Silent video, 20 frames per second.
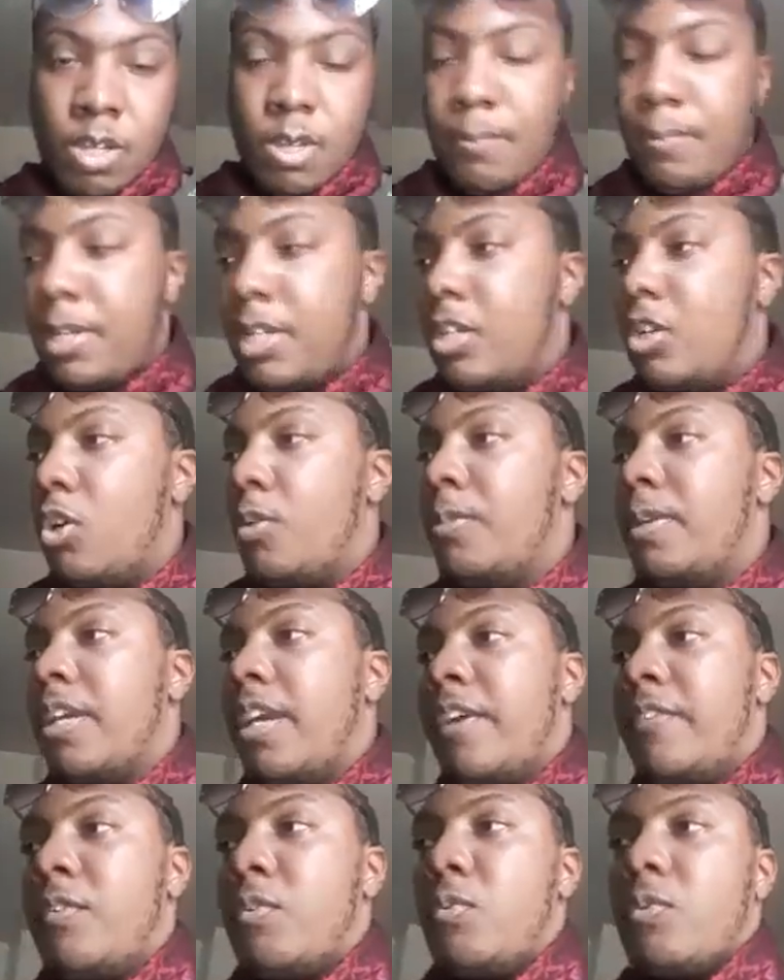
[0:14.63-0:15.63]
But nobody
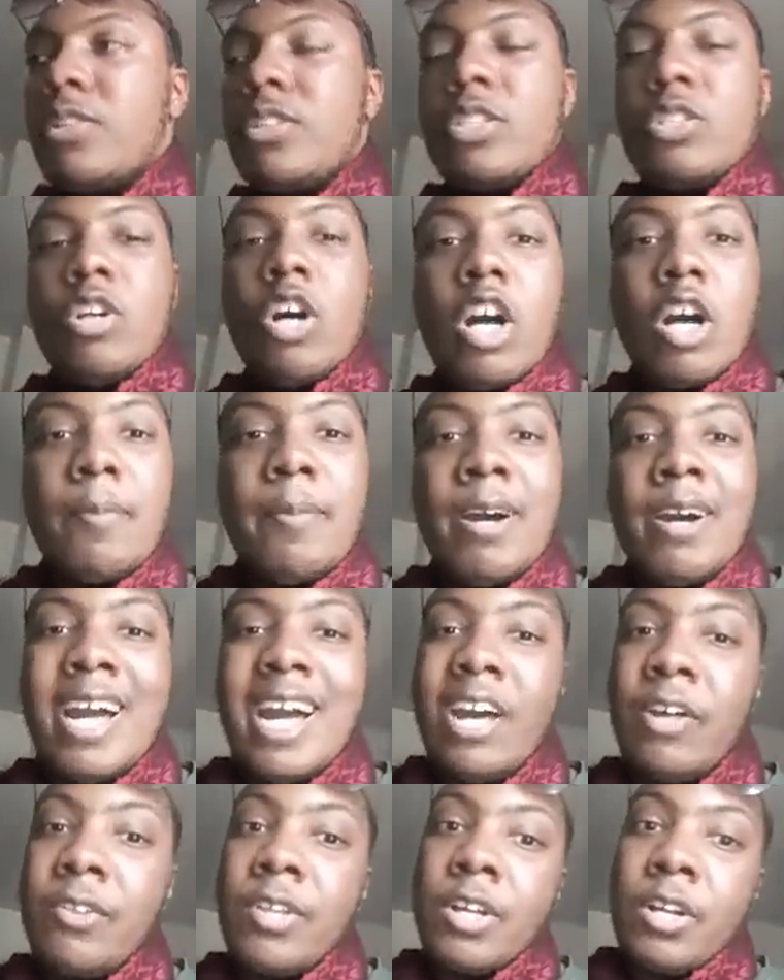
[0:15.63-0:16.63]
ever wants to talk about
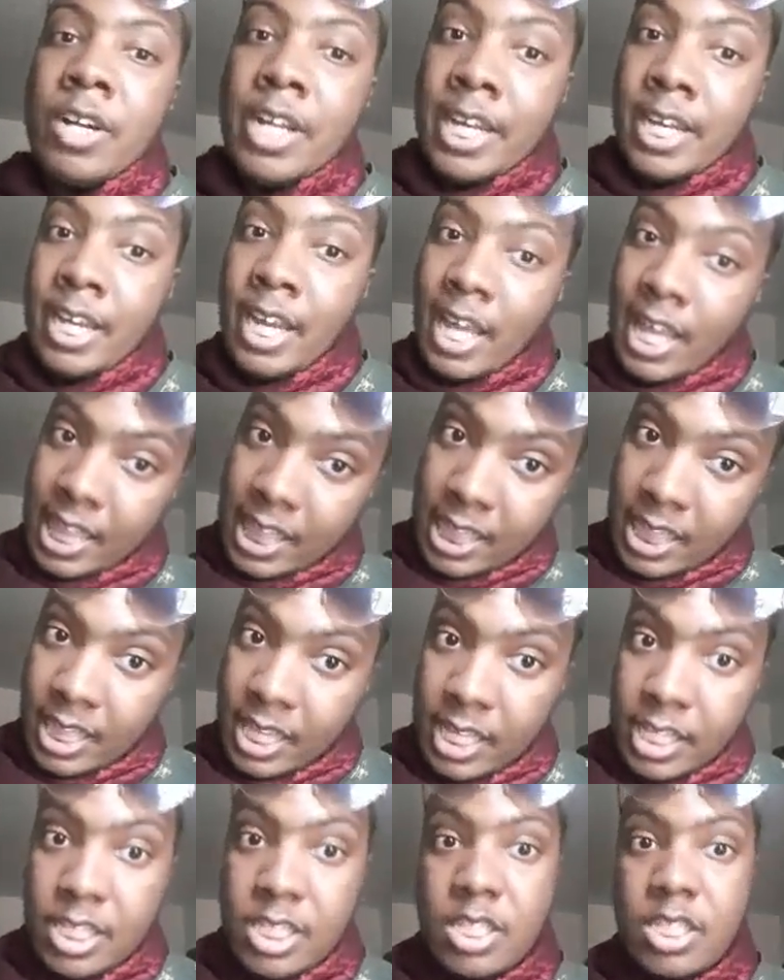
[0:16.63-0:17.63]
how they're in
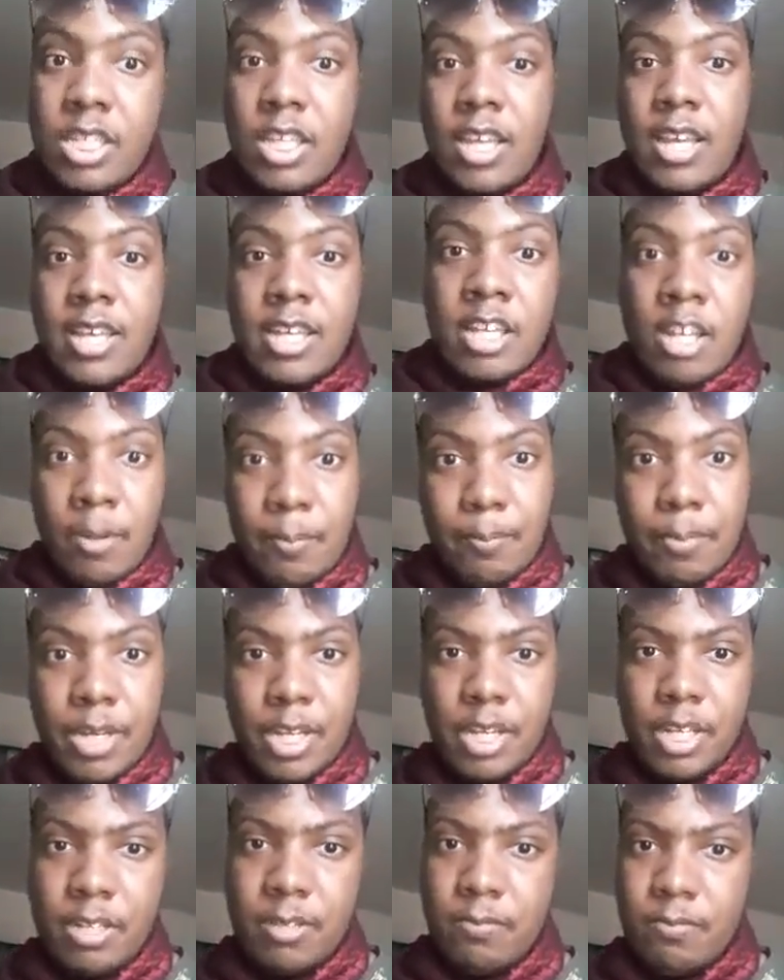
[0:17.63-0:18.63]
this company.